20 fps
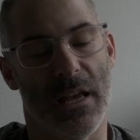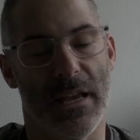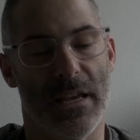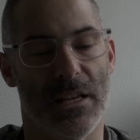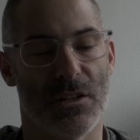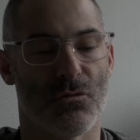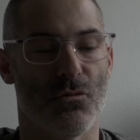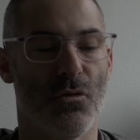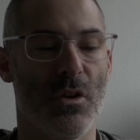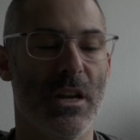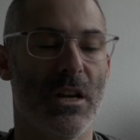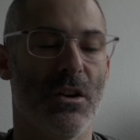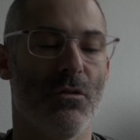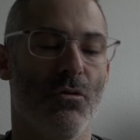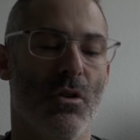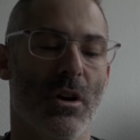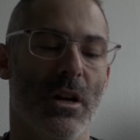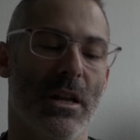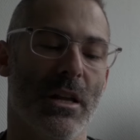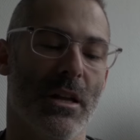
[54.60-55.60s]
It's
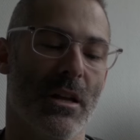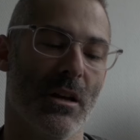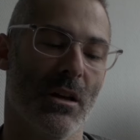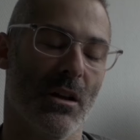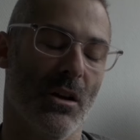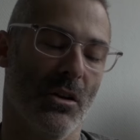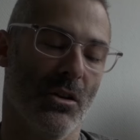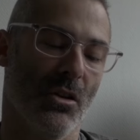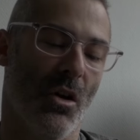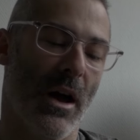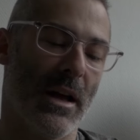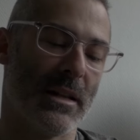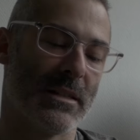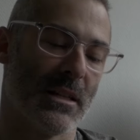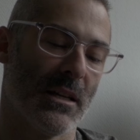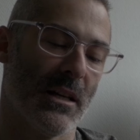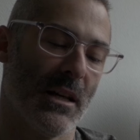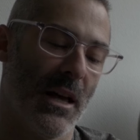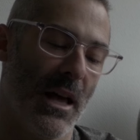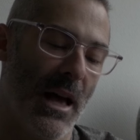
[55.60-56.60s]
really
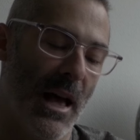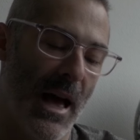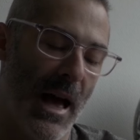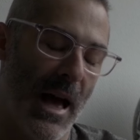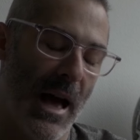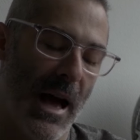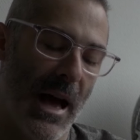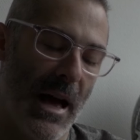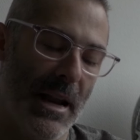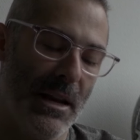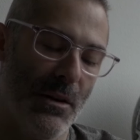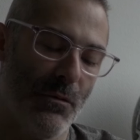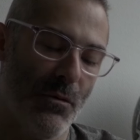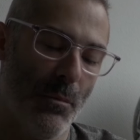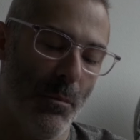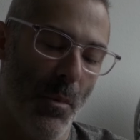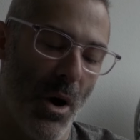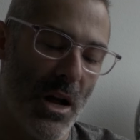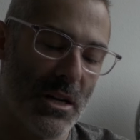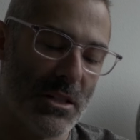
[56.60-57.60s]
light, and it
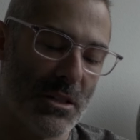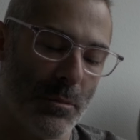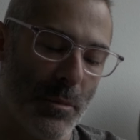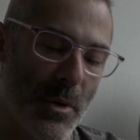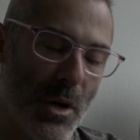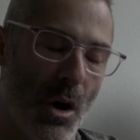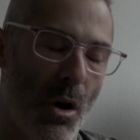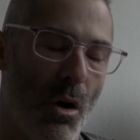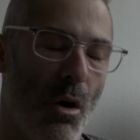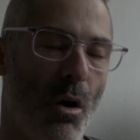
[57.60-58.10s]
reminds me